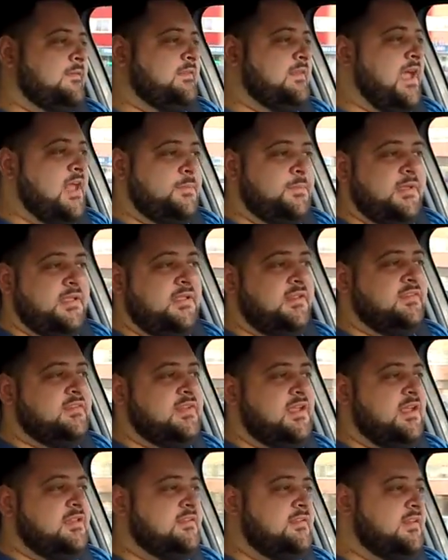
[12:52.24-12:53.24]
That being
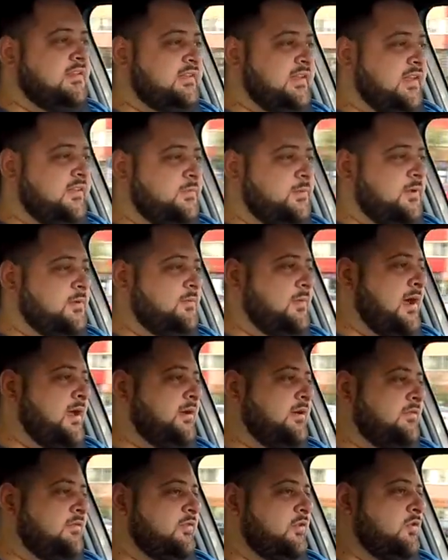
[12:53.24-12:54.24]
said, this has been my
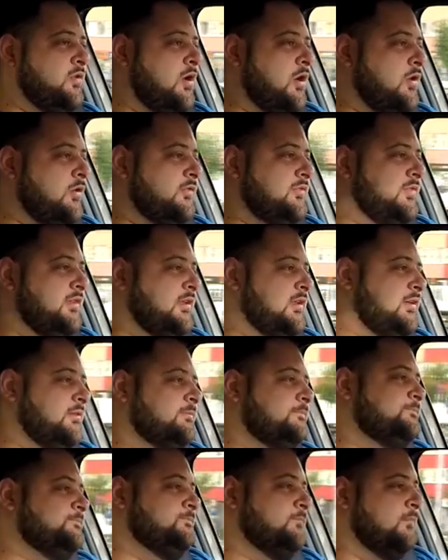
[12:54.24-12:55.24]
review of the
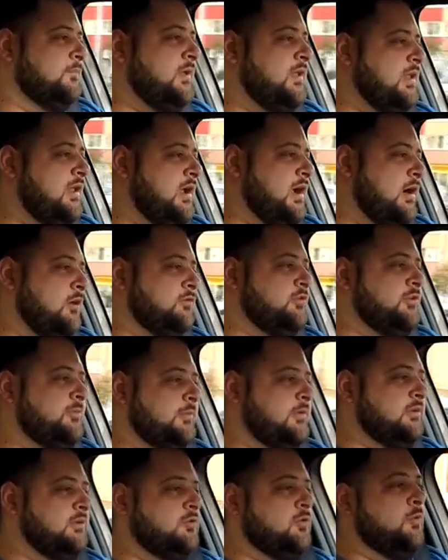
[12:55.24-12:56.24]
Mini
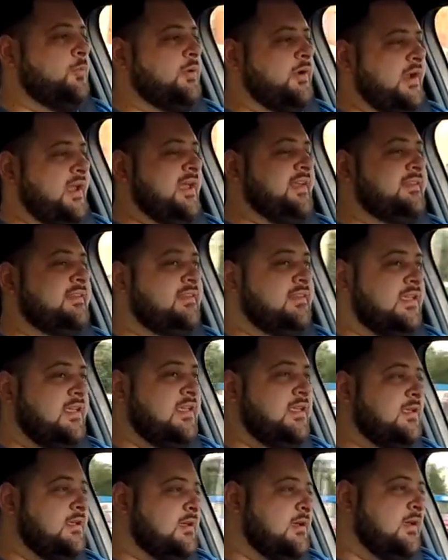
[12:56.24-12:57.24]
Countryman Cooper
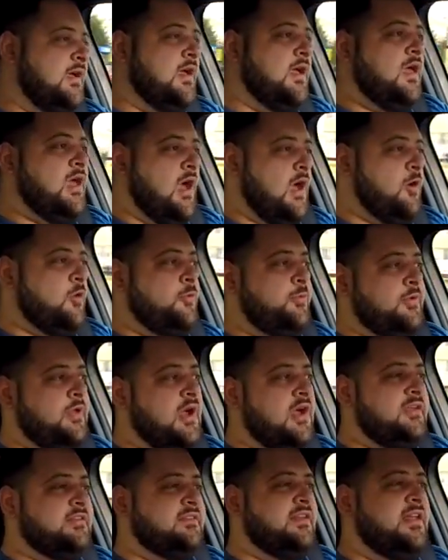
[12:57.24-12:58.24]
SE. I hope you
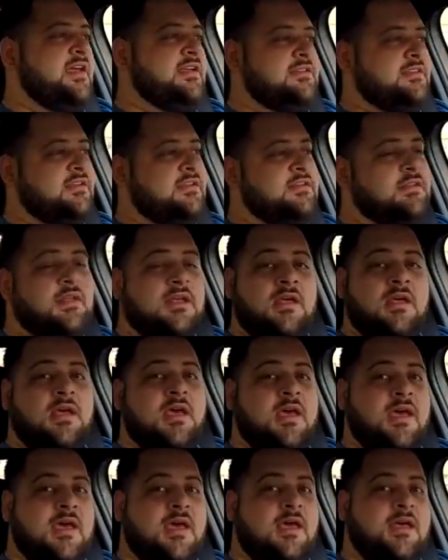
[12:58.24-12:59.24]
guys liked it,
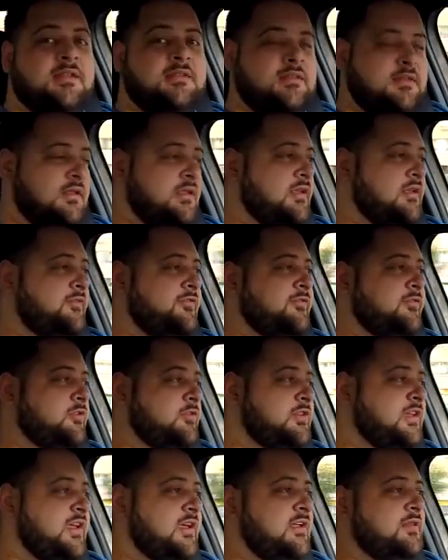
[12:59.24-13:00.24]
and if
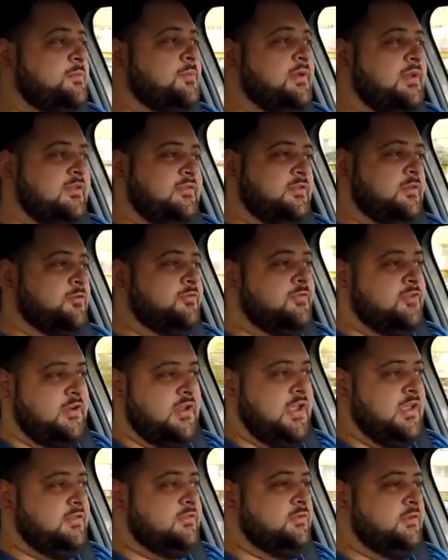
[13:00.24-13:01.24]
you did, please don't
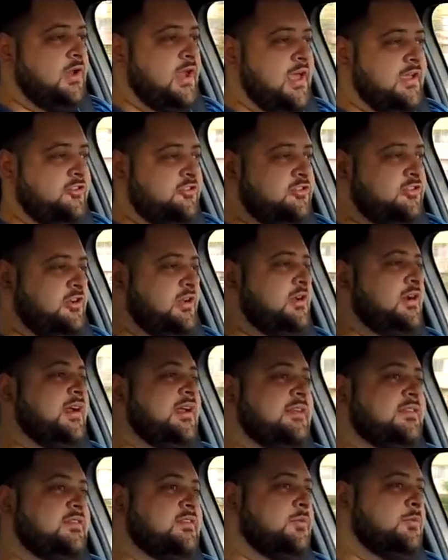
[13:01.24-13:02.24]
forget to like, share,
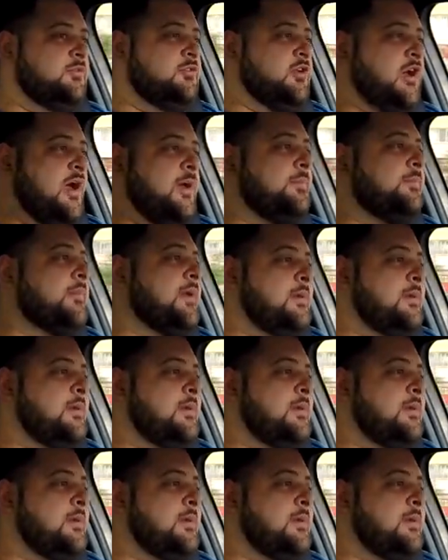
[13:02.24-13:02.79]
and subscribe.